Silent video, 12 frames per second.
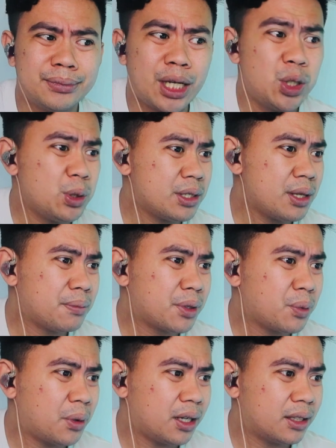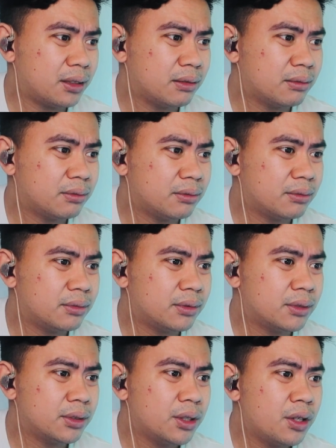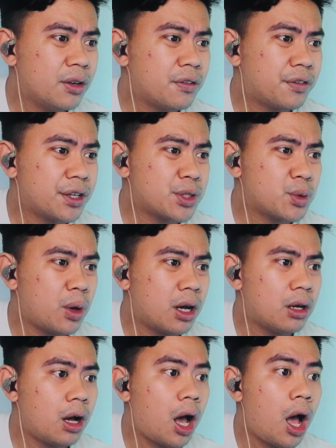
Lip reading: And who's number one? First one.